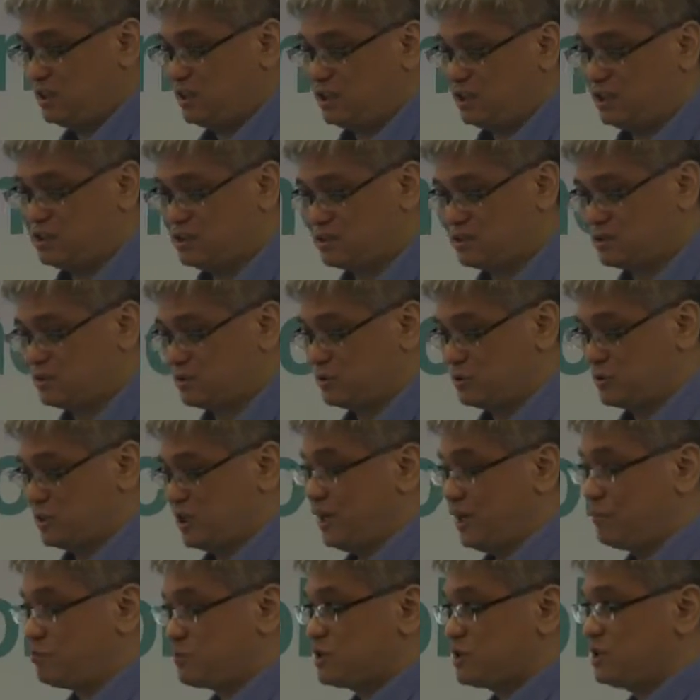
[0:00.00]
it is to
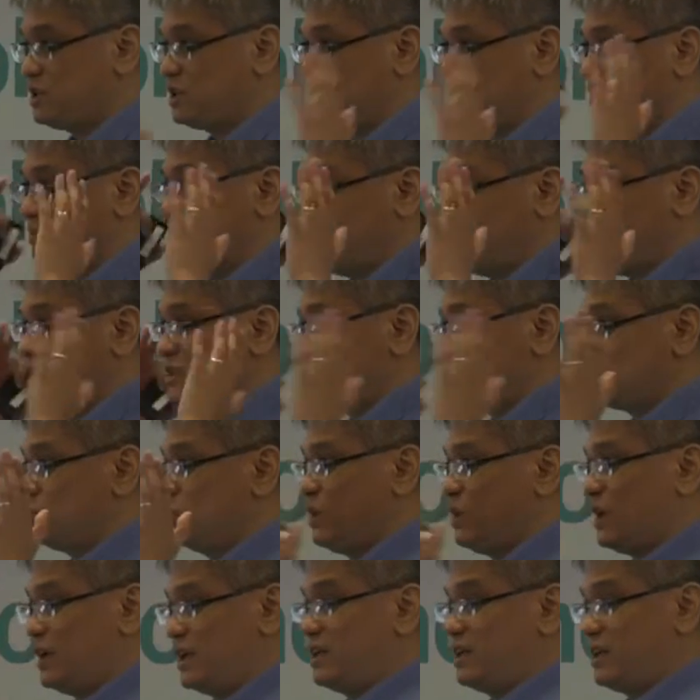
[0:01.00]
capture, imagine
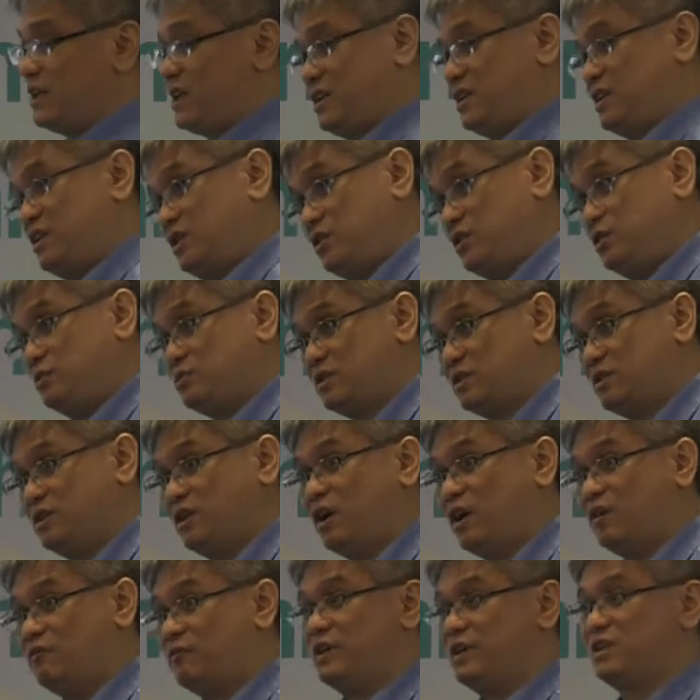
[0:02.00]
what that user
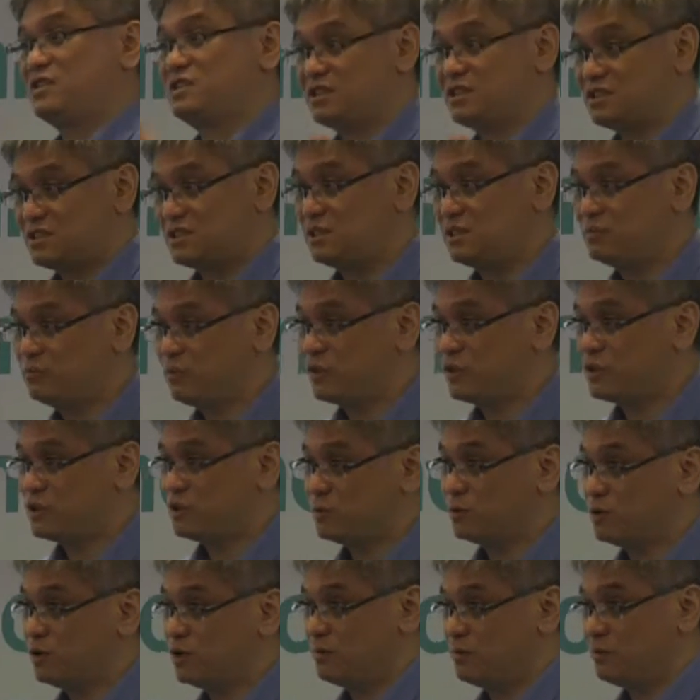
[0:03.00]
of the system which
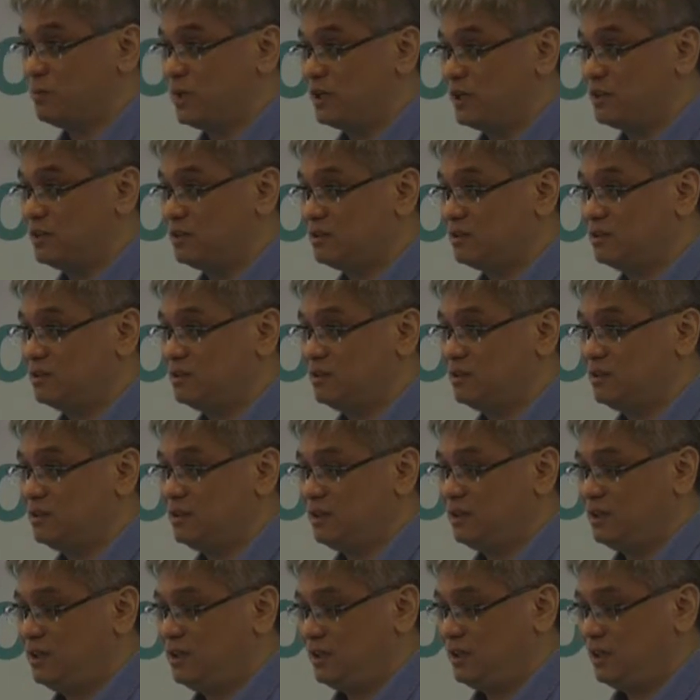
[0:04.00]
you're going to build,
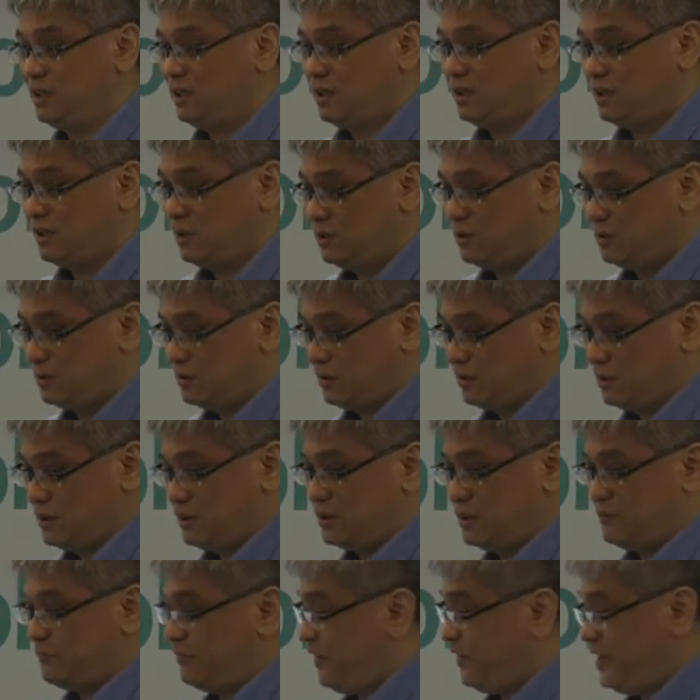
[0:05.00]

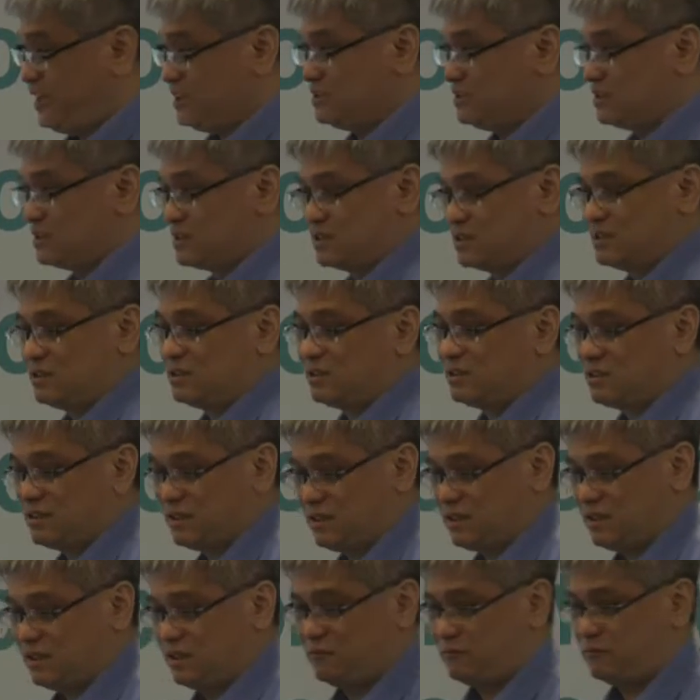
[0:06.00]
it feels,
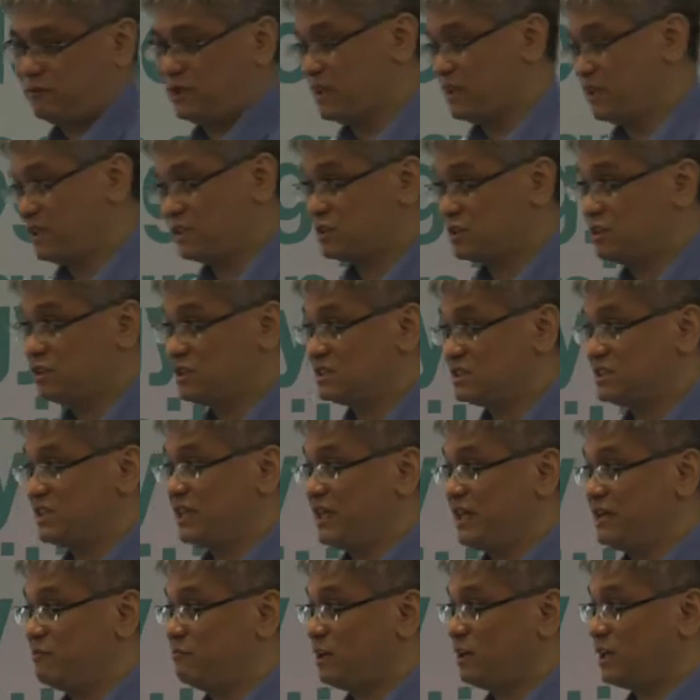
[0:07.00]
what he's going to
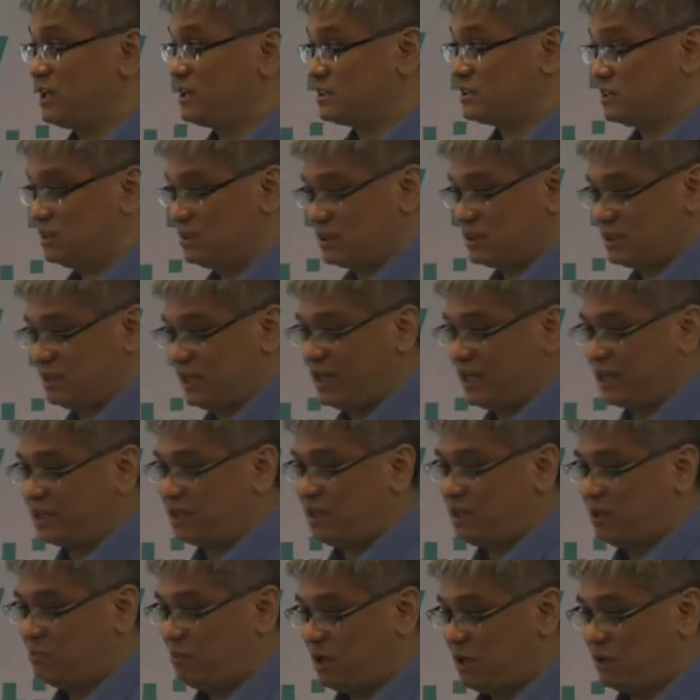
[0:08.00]
say, what he's going to
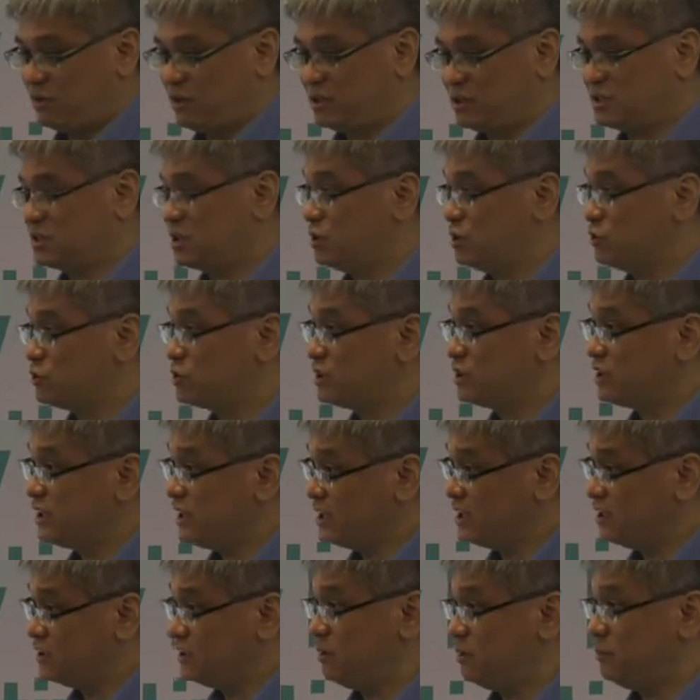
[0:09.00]
think about the solution
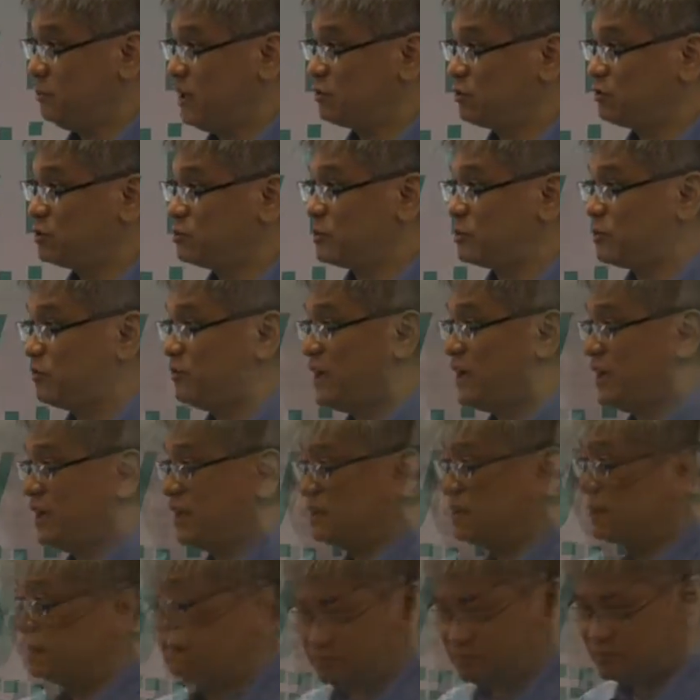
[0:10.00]
that you're about to
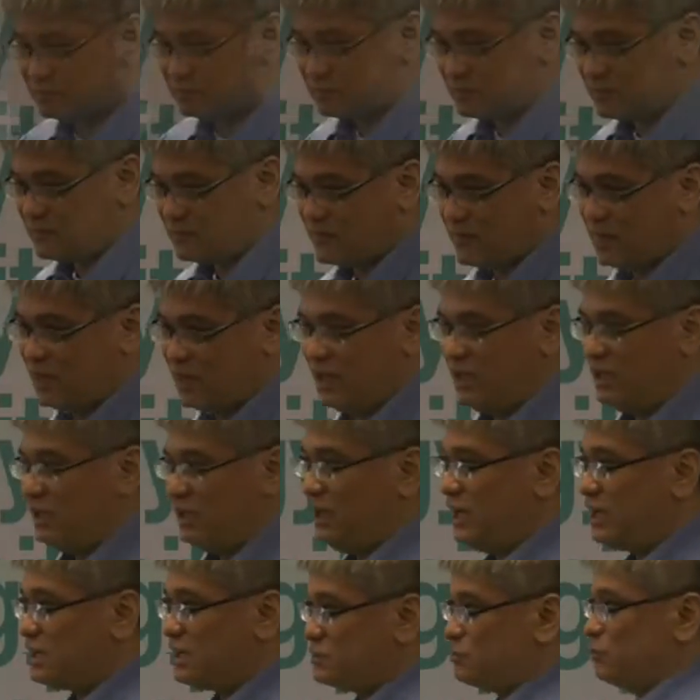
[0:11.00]
provide. So
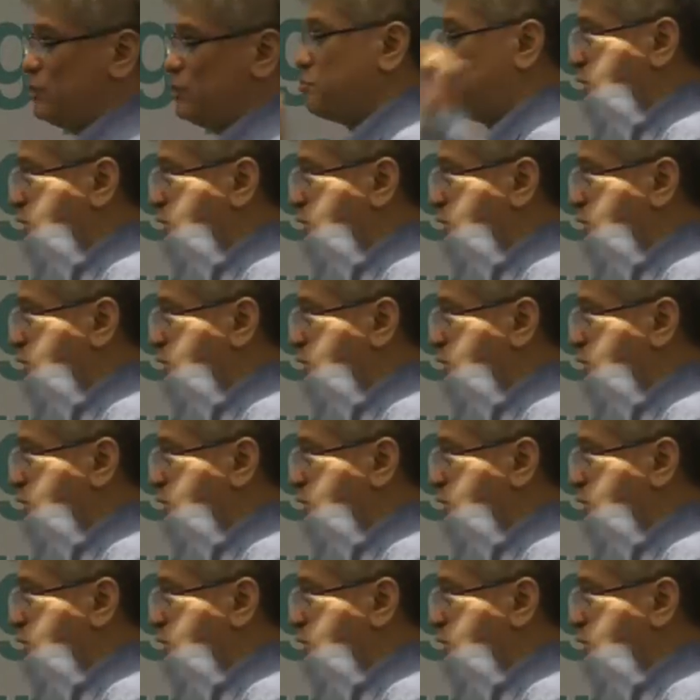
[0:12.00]
next, we